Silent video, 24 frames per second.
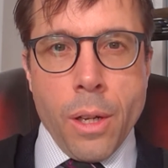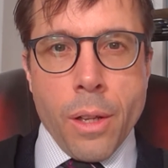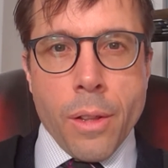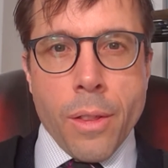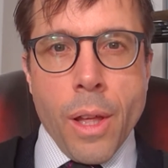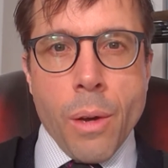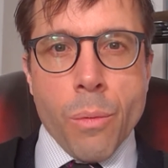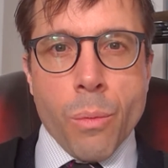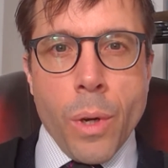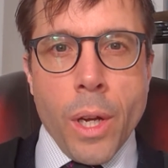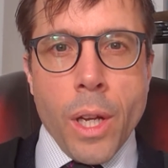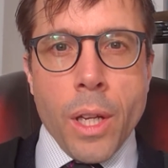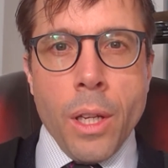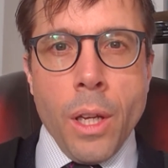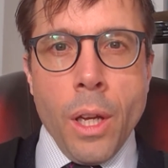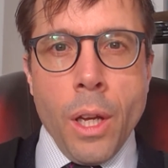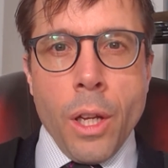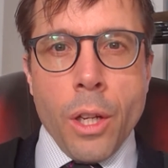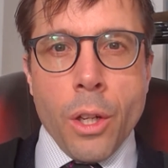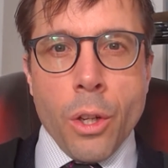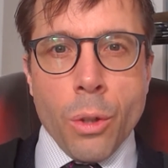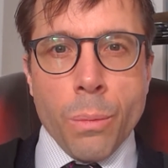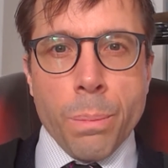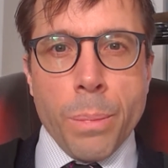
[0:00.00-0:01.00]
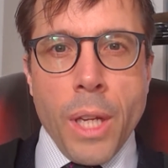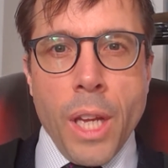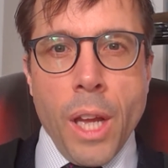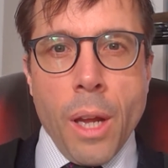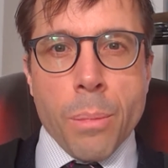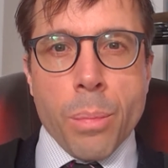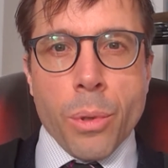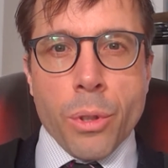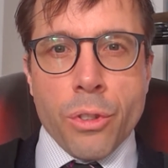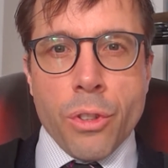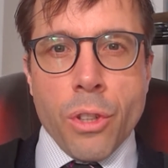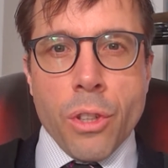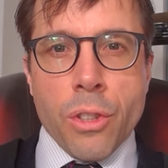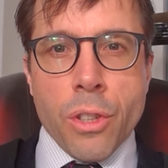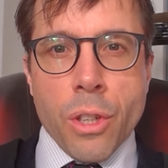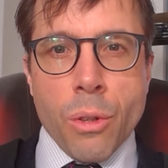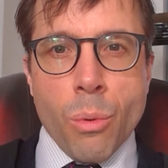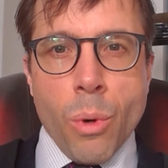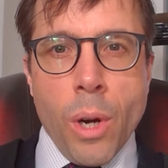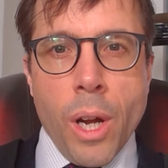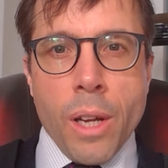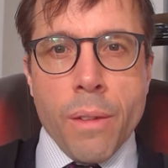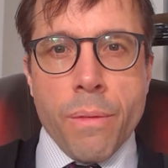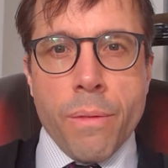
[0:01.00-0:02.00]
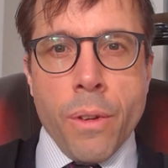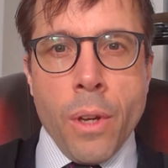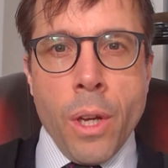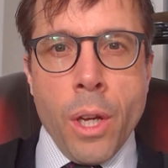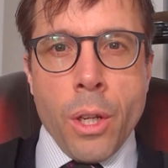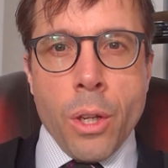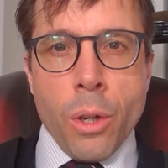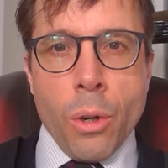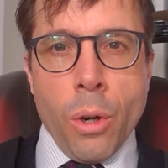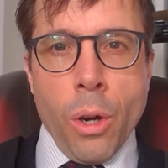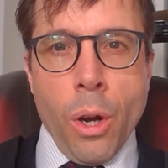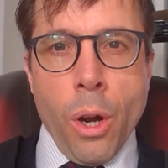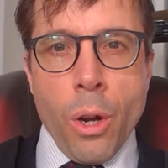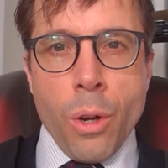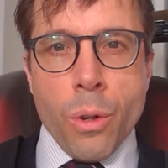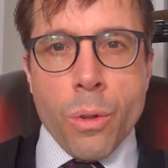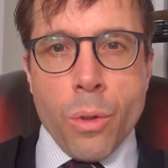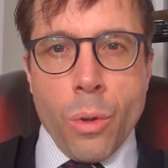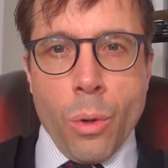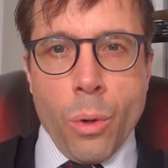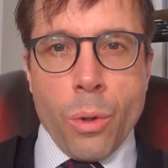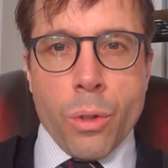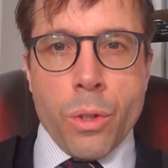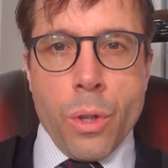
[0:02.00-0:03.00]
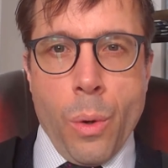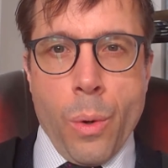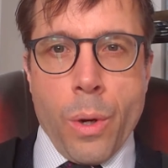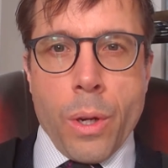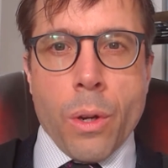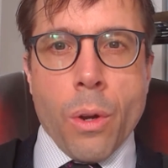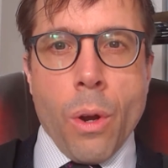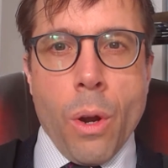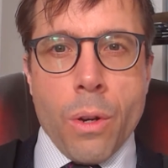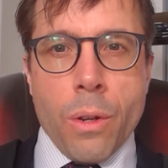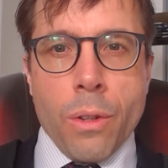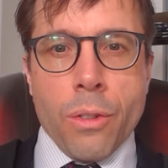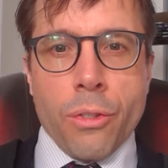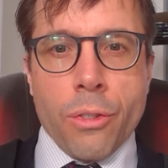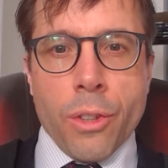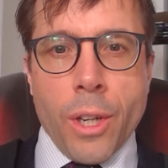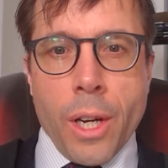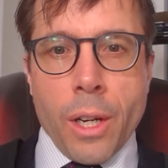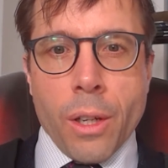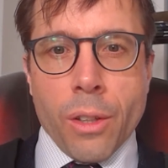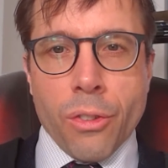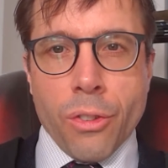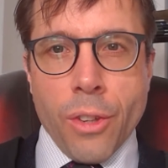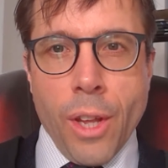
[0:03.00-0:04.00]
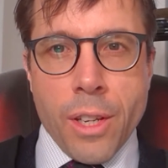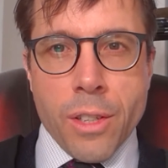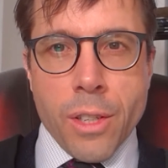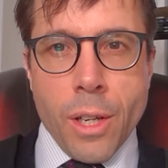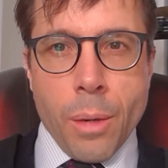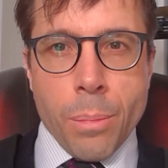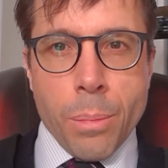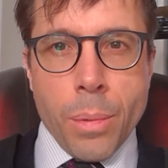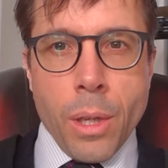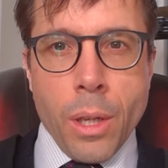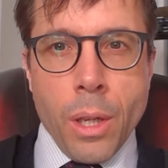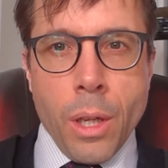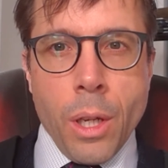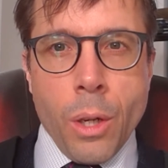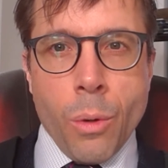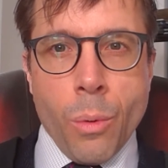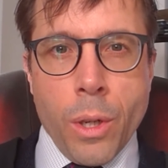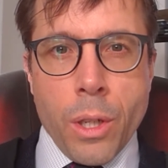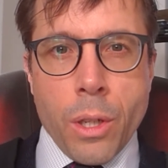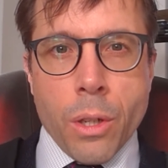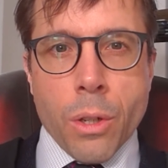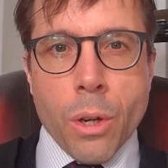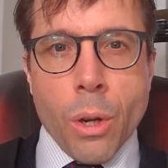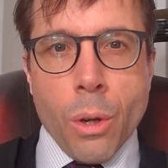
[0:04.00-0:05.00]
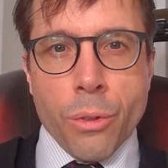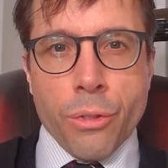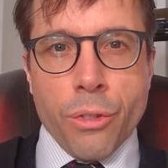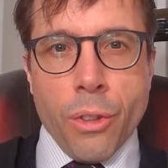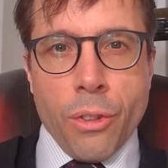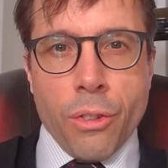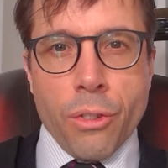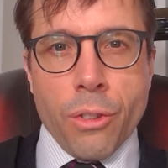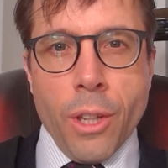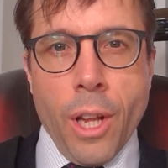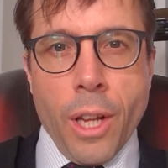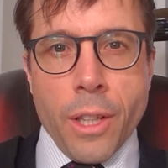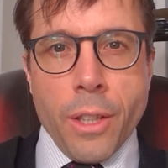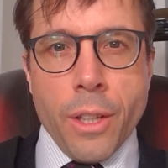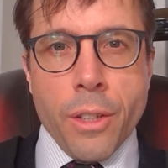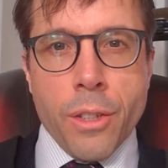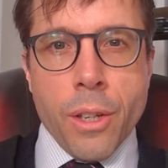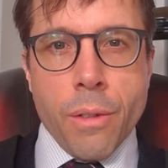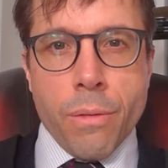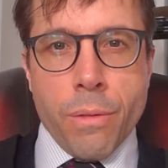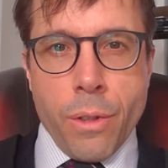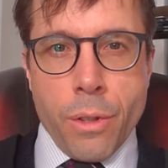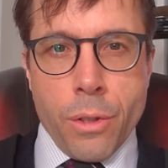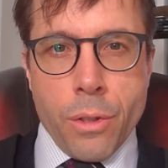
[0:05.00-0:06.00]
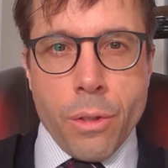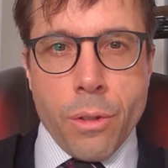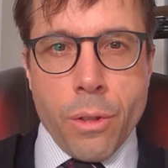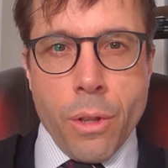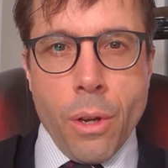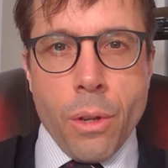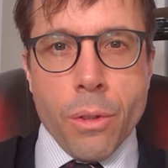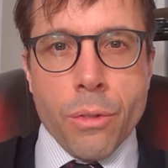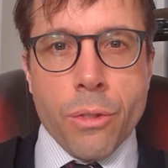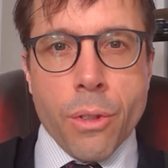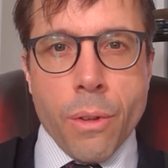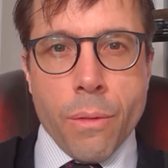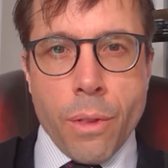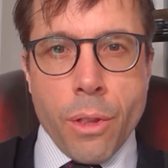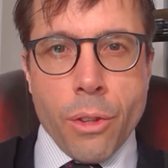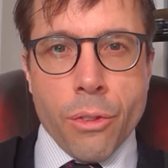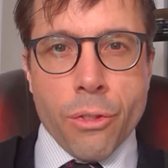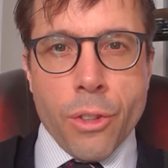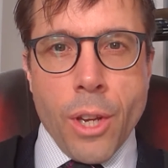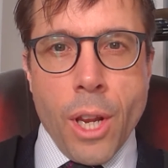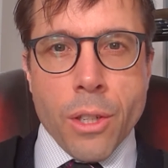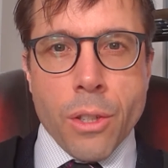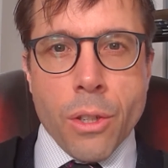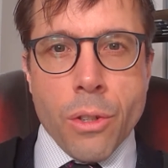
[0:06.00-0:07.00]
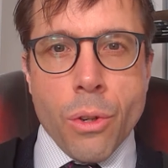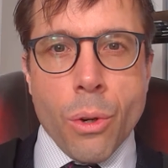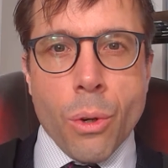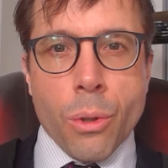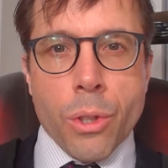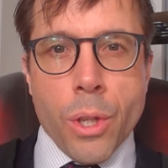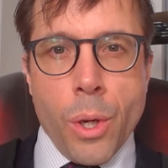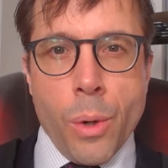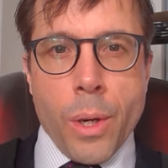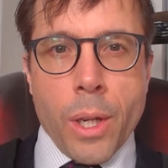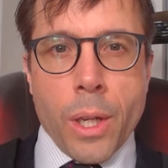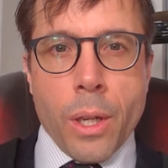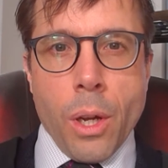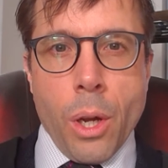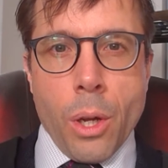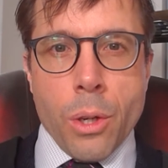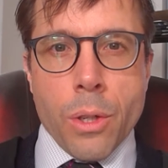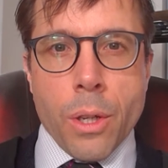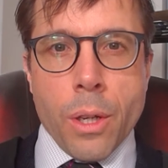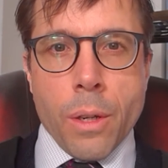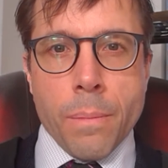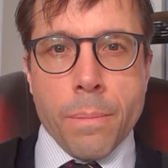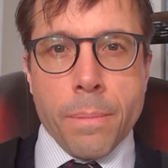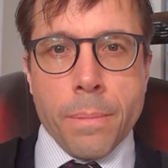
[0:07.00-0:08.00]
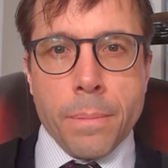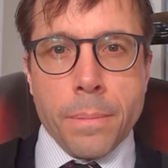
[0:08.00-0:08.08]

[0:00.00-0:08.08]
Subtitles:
That way, you'll be able to derive your own autoencoder style setup when your goals are slightly different to those of the standard autoencoder.